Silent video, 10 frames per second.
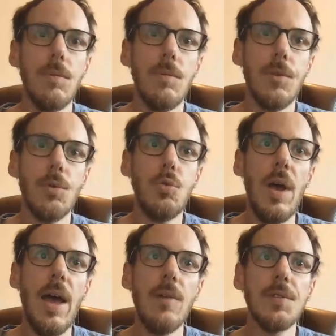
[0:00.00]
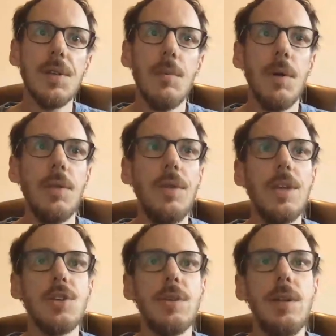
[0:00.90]
So to have some
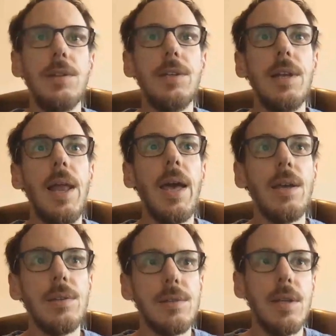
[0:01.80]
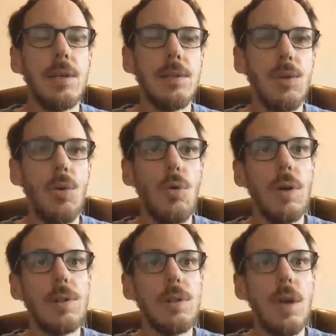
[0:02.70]
additional delays is
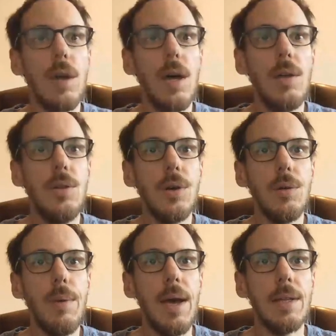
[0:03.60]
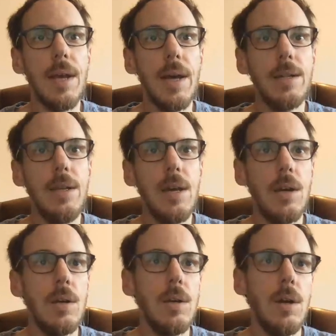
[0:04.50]
always not a bad
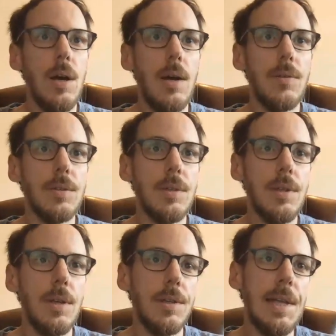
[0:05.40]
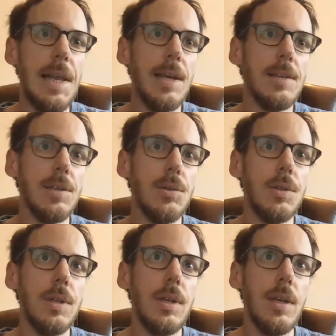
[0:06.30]
idea, and the delays
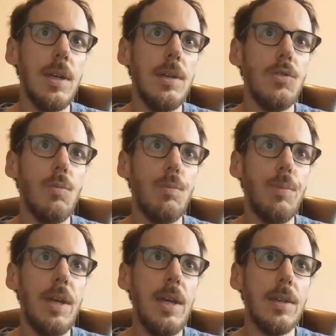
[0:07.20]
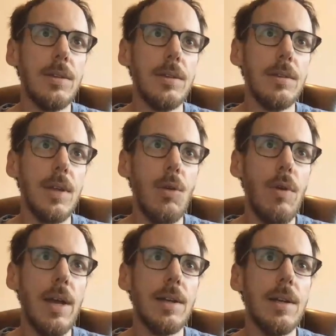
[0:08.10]
could either be
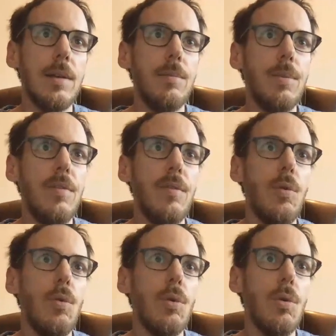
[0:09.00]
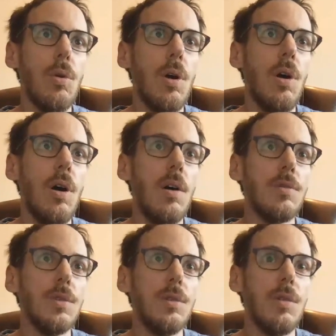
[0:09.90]
directly before or
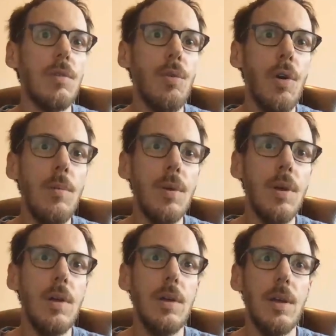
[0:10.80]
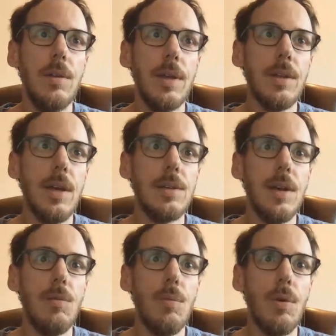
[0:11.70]
after the reverb. In that case
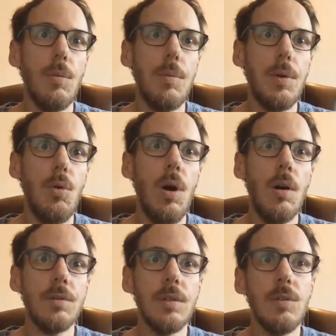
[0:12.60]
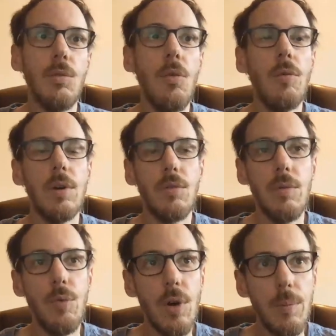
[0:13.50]
I would probably go after the
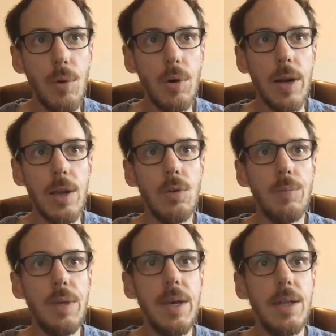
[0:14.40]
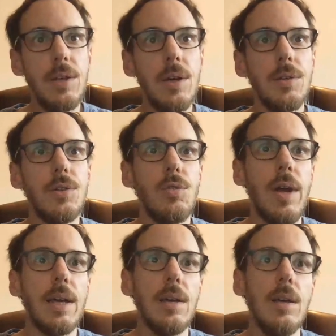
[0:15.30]
reverb, or they could be at another
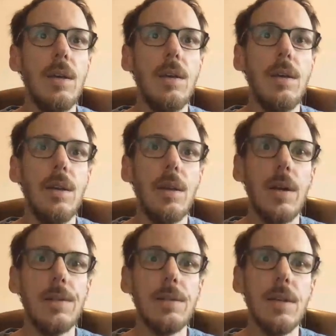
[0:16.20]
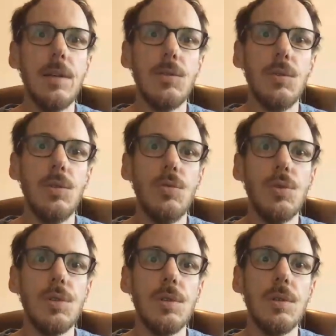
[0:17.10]
track. Let's
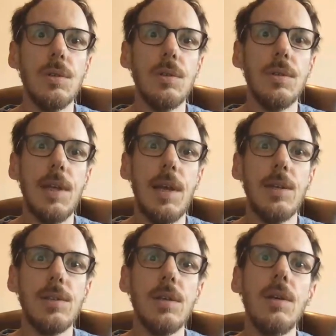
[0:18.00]
introduce delays.